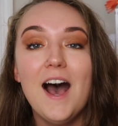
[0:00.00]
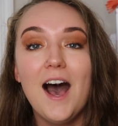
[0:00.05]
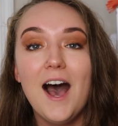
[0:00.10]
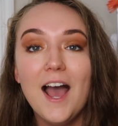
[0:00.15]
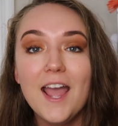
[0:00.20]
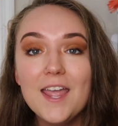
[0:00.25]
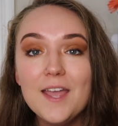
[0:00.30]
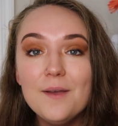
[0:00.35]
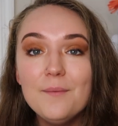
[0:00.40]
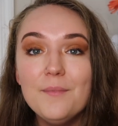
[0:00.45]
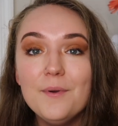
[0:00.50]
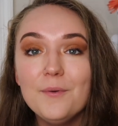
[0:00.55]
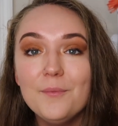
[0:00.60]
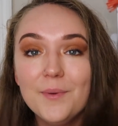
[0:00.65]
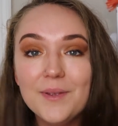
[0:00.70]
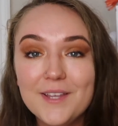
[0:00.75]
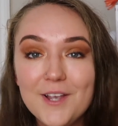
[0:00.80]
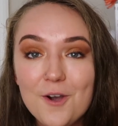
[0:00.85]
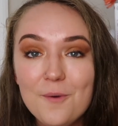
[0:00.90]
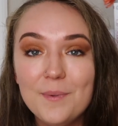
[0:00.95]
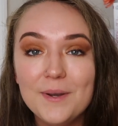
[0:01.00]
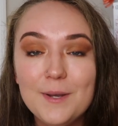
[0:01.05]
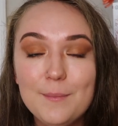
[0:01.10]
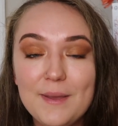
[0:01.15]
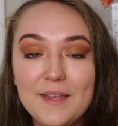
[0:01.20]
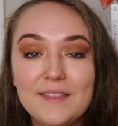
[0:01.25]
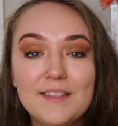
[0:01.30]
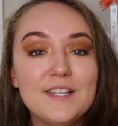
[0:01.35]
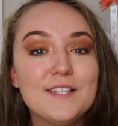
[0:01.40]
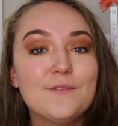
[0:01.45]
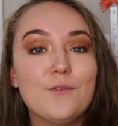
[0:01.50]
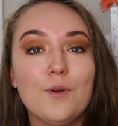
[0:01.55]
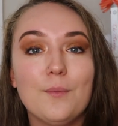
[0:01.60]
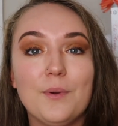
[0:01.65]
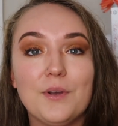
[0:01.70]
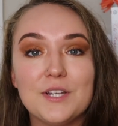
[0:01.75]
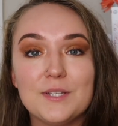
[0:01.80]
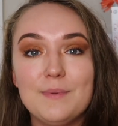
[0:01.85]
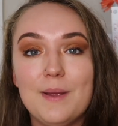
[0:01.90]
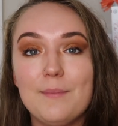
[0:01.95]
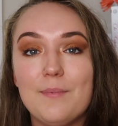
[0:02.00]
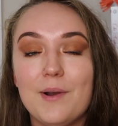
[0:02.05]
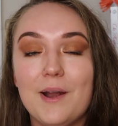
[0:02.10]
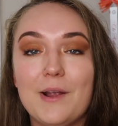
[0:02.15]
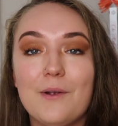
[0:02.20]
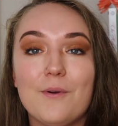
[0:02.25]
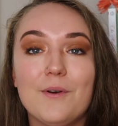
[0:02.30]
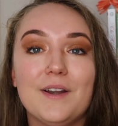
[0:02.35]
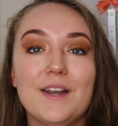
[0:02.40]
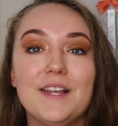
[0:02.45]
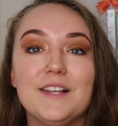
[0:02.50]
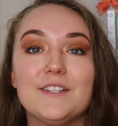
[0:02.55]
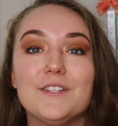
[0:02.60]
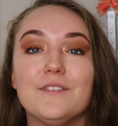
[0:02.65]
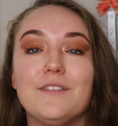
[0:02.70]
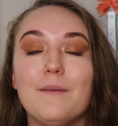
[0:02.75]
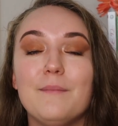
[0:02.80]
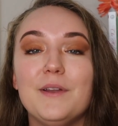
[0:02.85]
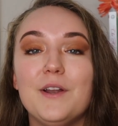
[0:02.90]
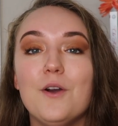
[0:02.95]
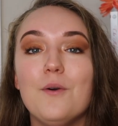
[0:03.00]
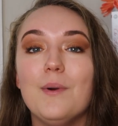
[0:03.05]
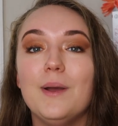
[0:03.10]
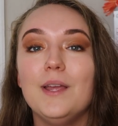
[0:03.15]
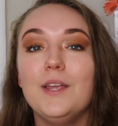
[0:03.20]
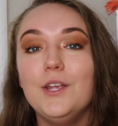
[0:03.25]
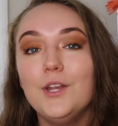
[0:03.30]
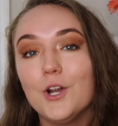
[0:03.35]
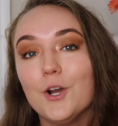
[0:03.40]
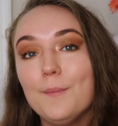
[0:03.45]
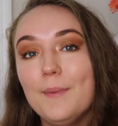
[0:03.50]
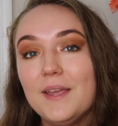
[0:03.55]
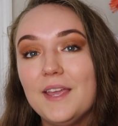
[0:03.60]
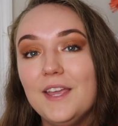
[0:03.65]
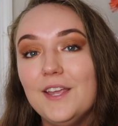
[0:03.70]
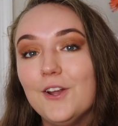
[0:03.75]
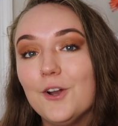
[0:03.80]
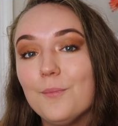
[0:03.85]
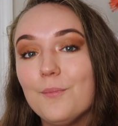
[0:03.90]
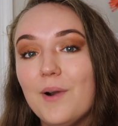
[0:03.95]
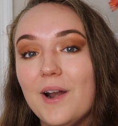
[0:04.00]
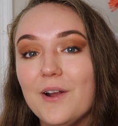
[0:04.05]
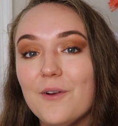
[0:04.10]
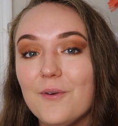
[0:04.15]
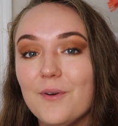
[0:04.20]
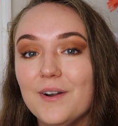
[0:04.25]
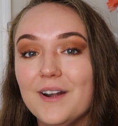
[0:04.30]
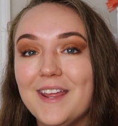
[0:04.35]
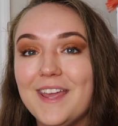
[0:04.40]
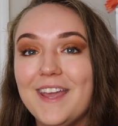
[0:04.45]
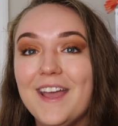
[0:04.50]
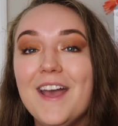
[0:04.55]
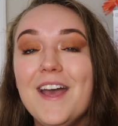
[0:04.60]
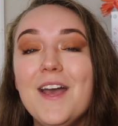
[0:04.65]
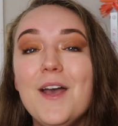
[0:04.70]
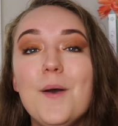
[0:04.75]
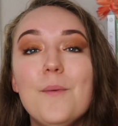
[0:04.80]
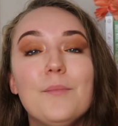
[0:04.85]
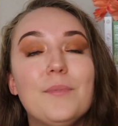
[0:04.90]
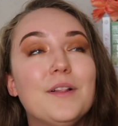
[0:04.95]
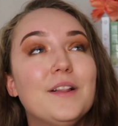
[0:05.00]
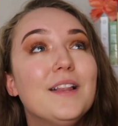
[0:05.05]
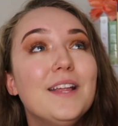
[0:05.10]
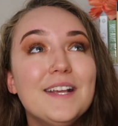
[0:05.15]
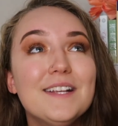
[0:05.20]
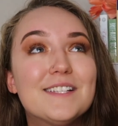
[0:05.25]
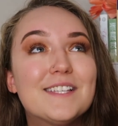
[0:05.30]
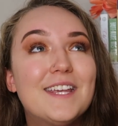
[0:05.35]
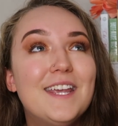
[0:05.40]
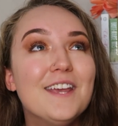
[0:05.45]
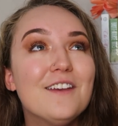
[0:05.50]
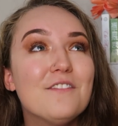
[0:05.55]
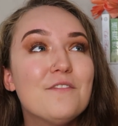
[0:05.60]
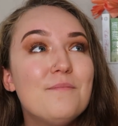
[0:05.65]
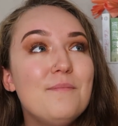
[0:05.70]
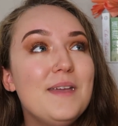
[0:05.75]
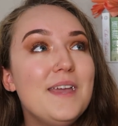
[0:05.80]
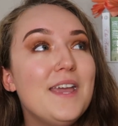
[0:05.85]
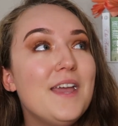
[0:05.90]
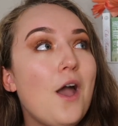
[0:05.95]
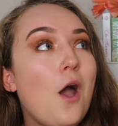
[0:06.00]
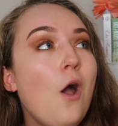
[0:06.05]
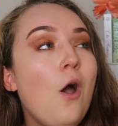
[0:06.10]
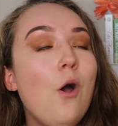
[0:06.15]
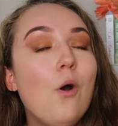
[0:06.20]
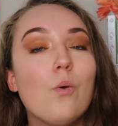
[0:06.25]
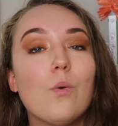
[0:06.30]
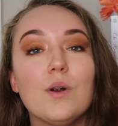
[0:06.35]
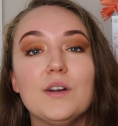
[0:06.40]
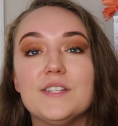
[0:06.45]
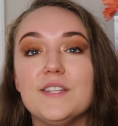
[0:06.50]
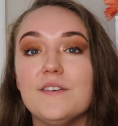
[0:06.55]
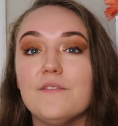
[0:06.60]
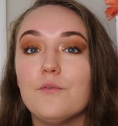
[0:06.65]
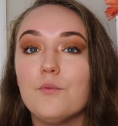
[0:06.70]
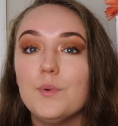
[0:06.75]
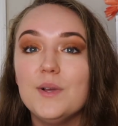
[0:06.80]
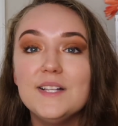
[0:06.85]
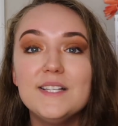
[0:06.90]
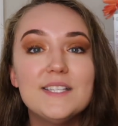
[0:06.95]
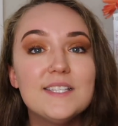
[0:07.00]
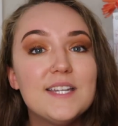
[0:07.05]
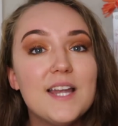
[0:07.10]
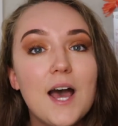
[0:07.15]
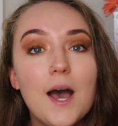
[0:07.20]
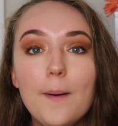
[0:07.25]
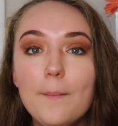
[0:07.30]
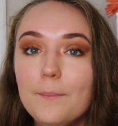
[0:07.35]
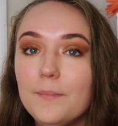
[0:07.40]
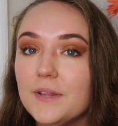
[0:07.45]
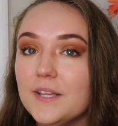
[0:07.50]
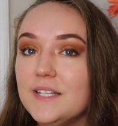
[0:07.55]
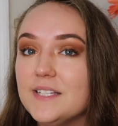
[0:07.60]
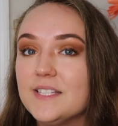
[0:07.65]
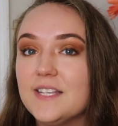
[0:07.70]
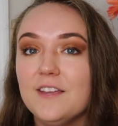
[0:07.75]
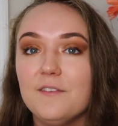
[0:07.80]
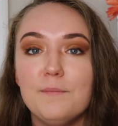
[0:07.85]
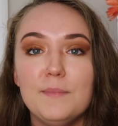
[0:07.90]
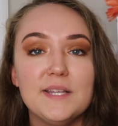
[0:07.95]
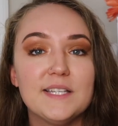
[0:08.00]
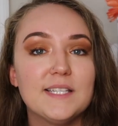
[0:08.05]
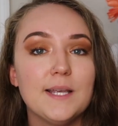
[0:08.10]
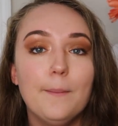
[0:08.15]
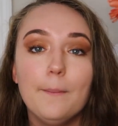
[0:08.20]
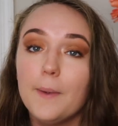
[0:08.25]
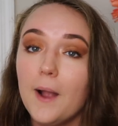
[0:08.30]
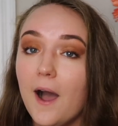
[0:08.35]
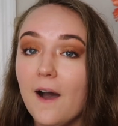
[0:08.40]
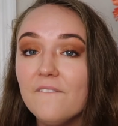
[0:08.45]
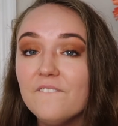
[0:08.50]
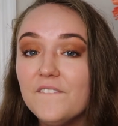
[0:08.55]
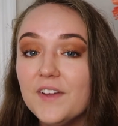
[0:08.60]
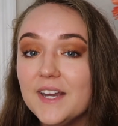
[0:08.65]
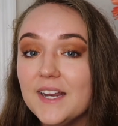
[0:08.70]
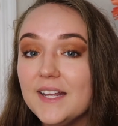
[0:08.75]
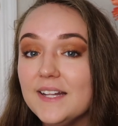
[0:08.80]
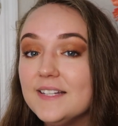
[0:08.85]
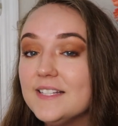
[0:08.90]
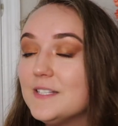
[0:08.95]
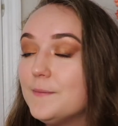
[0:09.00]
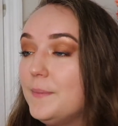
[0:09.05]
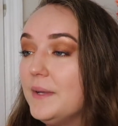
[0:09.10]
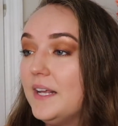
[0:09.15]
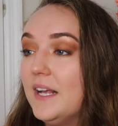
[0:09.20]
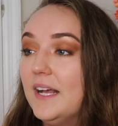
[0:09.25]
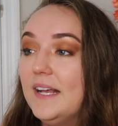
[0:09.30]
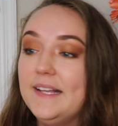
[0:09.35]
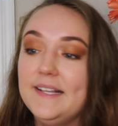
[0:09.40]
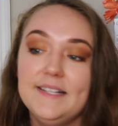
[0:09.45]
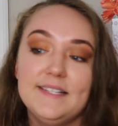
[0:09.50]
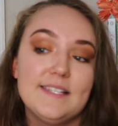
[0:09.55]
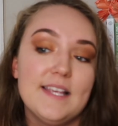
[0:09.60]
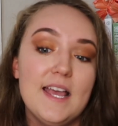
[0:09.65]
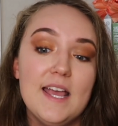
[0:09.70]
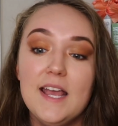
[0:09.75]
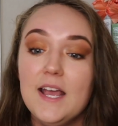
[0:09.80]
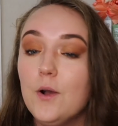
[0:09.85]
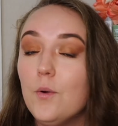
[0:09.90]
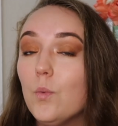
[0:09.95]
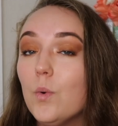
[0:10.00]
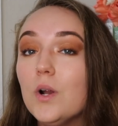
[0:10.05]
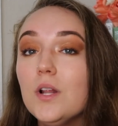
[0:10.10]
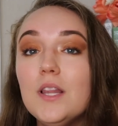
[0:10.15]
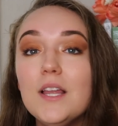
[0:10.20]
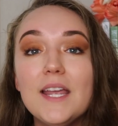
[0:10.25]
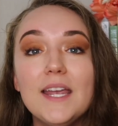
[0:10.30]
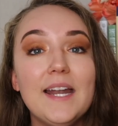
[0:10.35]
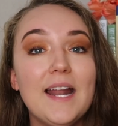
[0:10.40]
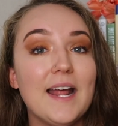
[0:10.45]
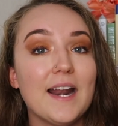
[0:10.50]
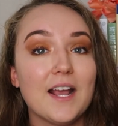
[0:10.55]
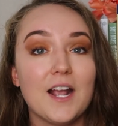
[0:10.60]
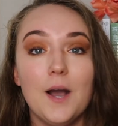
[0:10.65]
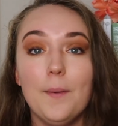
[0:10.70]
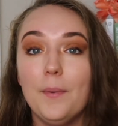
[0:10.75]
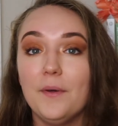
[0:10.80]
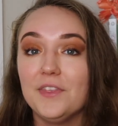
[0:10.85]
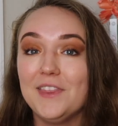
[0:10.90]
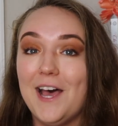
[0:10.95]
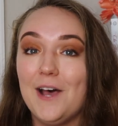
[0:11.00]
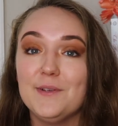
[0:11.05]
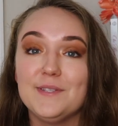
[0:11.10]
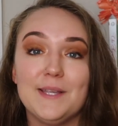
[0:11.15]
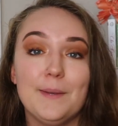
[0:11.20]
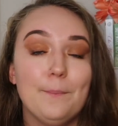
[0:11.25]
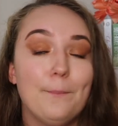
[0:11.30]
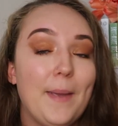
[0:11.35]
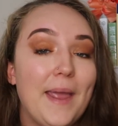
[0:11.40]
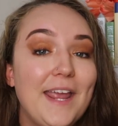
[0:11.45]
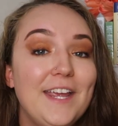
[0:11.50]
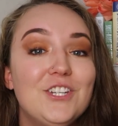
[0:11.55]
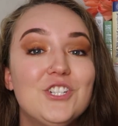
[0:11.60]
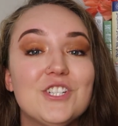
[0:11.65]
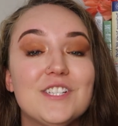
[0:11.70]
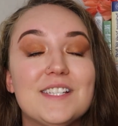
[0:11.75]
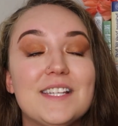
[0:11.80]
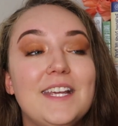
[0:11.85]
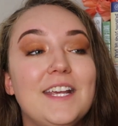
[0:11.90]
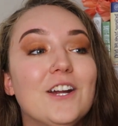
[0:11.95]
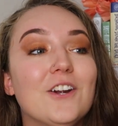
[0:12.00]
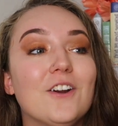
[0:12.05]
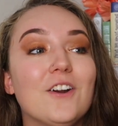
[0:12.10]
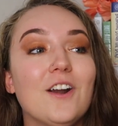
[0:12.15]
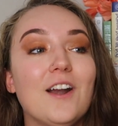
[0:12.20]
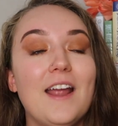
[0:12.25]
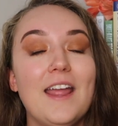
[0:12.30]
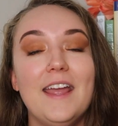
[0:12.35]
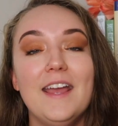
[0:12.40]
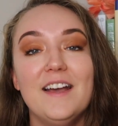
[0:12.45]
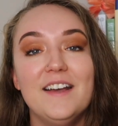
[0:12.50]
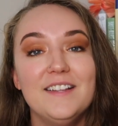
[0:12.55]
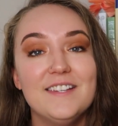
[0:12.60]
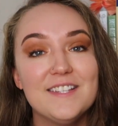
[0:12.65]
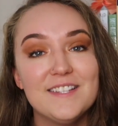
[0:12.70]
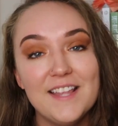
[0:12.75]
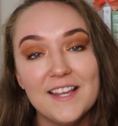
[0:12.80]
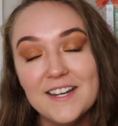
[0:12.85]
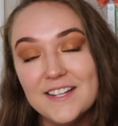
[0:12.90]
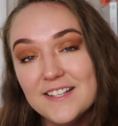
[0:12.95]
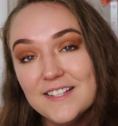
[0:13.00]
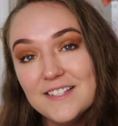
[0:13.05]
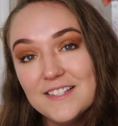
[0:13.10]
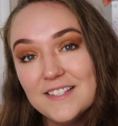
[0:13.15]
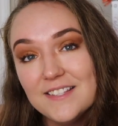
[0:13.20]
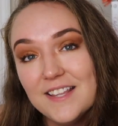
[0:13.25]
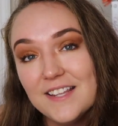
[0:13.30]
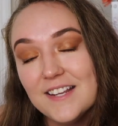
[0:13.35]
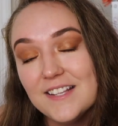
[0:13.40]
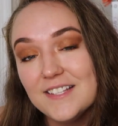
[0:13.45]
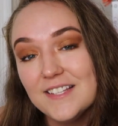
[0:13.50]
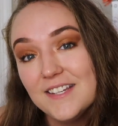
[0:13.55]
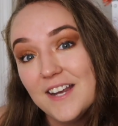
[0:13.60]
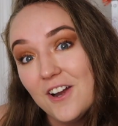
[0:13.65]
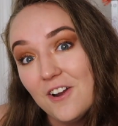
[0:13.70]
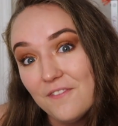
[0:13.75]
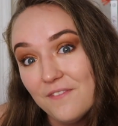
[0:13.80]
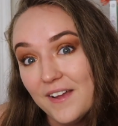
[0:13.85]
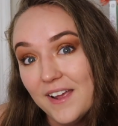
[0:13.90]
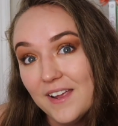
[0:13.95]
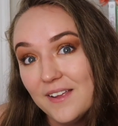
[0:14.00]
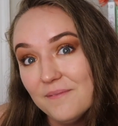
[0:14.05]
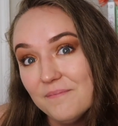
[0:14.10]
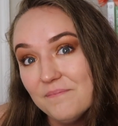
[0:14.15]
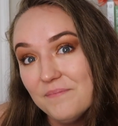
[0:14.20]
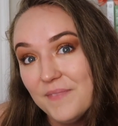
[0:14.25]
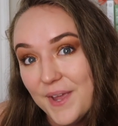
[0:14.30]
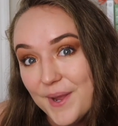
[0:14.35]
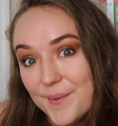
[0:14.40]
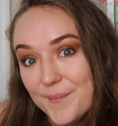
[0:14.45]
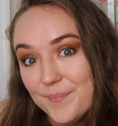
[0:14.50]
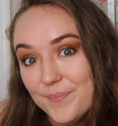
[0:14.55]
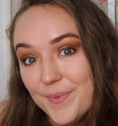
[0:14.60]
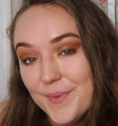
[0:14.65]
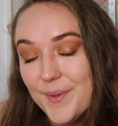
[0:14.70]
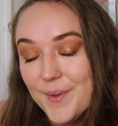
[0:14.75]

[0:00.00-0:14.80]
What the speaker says: I am really hoping to make these 4 books my priority, so let me know what you're making your priority. Please give me words of wisdom. Please give me some confidence, because we're looking at a couple thousand pages here, and that is a terrifying thing.